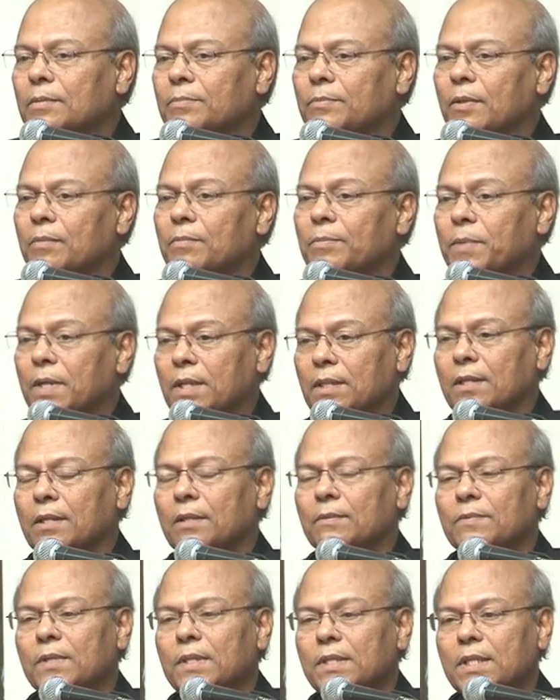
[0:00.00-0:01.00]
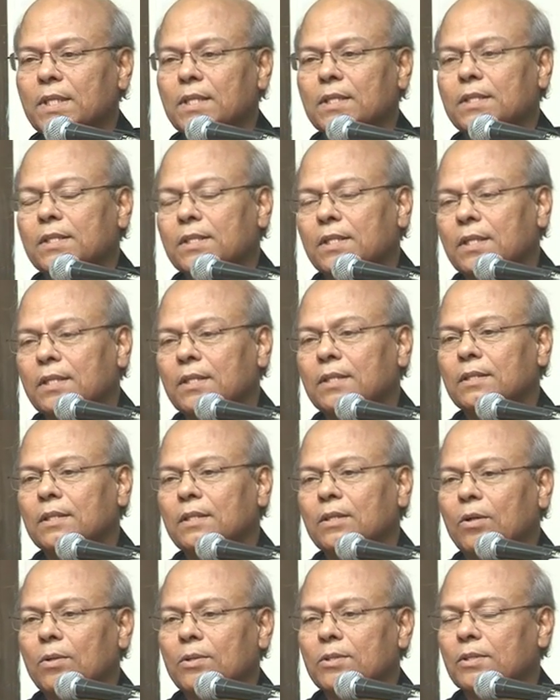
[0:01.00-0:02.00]
from particle physics
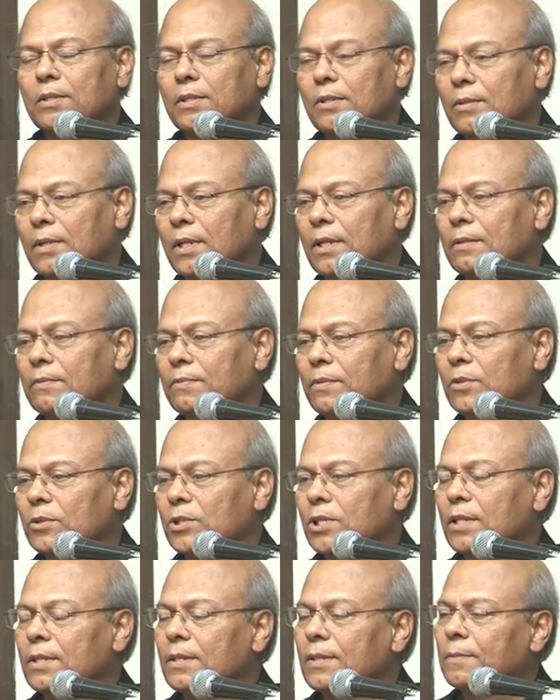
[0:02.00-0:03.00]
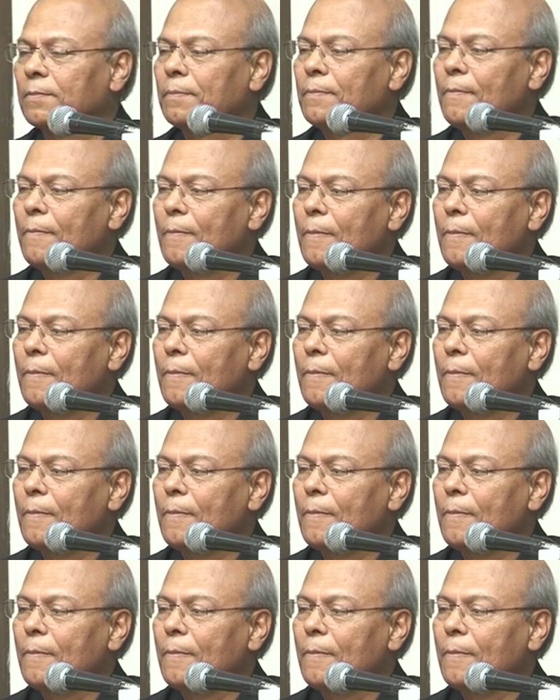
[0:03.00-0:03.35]
and also nuclear fusion